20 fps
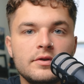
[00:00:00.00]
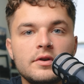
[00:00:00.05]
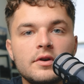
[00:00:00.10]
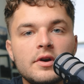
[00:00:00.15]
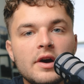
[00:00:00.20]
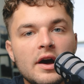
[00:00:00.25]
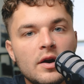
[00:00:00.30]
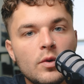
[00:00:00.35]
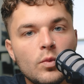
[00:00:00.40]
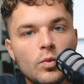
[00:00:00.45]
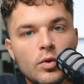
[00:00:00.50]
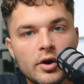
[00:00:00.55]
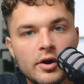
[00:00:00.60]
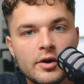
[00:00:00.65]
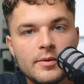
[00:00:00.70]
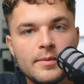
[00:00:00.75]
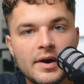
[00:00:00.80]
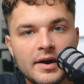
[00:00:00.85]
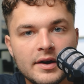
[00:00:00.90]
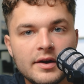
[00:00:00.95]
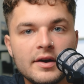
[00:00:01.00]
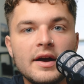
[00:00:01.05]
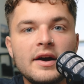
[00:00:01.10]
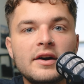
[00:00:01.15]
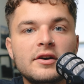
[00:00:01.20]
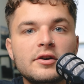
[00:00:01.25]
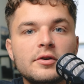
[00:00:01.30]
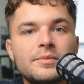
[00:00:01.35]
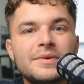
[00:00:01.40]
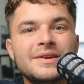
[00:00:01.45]
You got to worry about your
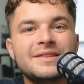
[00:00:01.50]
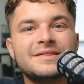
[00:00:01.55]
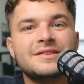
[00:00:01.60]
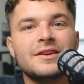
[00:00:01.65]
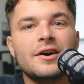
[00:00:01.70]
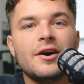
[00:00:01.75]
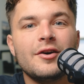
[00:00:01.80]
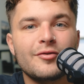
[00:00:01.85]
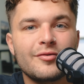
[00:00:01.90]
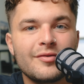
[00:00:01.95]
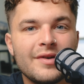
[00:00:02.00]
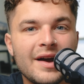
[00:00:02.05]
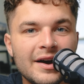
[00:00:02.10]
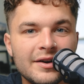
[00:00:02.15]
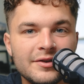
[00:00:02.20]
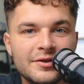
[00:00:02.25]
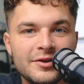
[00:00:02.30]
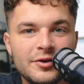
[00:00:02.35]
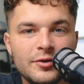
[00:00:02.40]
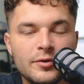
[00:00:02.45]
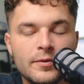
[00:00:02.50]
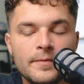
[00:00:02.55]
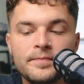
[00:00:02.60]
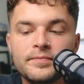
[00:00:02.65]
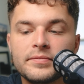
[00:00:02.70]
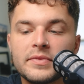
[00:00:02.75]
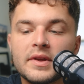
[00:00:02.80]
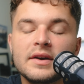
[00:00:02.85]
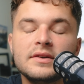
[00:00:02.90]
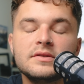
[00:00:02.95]
elements around you
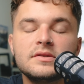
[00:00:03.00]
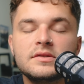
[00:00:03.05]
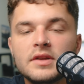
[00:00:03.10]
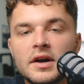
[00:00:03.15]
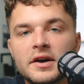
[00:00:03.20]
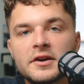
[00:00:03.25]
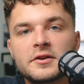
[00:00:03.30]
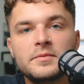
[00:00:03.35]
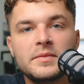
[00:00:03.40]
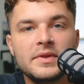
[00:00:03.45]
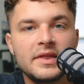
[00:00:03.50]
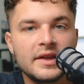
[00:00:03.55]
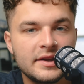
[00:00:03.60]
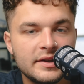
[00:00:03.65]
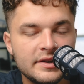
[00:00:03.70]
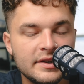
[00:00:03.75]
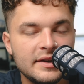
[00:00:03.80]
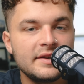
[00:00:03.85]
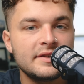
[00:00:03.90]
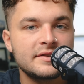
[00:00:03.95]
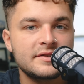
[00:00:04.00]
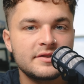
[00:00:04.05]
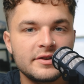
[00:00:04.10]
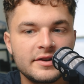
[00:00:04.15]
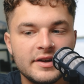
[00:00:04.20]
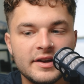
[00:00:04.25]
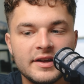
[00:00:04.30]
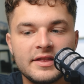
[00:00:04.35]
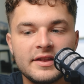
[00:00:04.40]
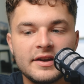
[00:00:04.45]
because it's not going to be the cleanest
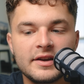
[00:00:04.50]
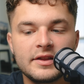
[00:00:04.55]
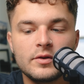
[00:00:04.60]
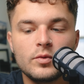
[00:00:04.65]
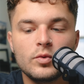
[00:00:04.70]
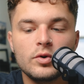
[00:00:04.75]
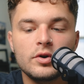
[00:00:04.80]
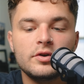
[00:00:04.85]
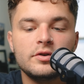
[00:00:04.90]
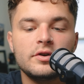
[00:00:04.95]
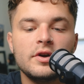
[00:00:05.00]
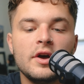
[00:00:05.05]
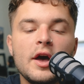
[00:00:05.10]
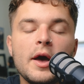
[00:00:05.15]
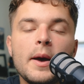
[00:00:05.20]
looking thing in the world.